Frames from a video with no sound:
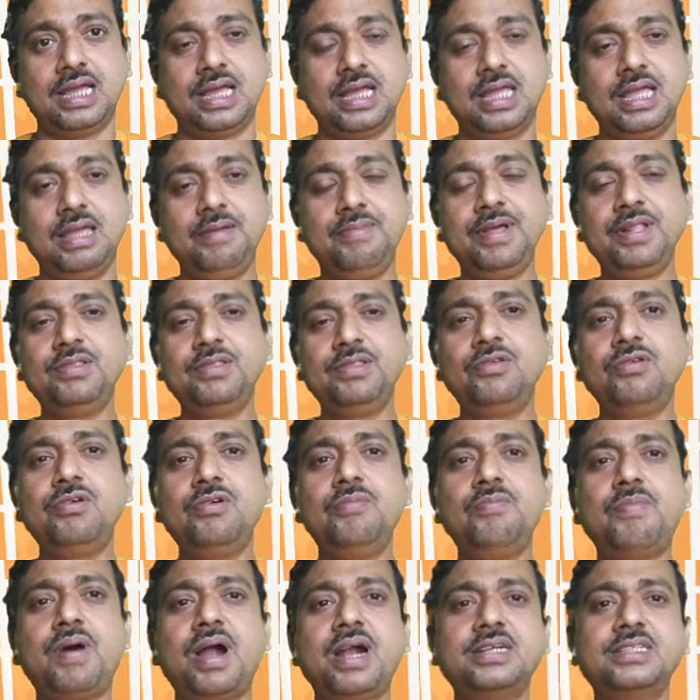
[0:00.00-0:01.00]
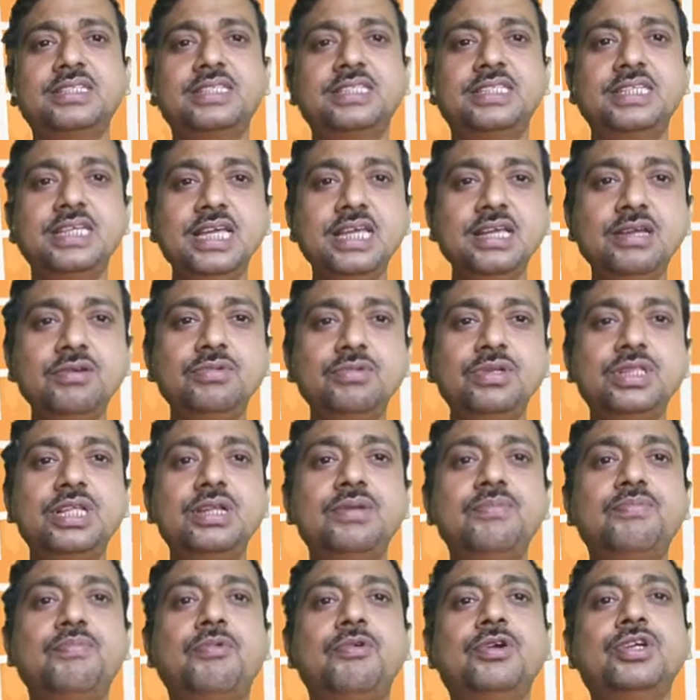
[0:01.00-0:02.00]
even though birds sing
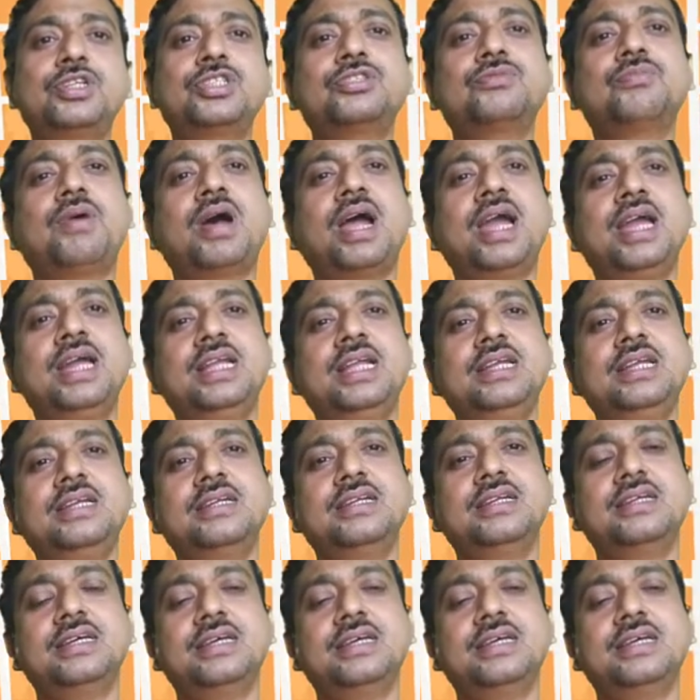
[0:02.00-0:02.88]
within poet's mind,